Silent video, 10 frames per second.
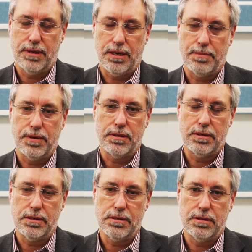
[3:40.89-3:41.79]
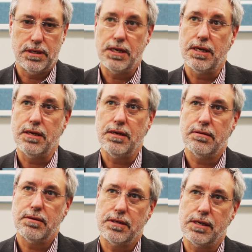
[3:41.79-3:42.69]
becoming the
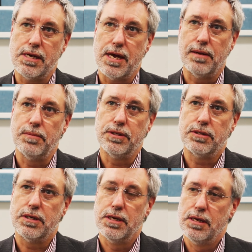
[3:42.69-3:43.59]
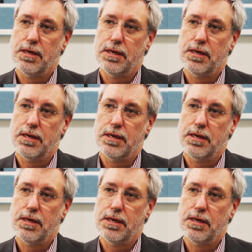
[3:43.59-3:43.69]
key element.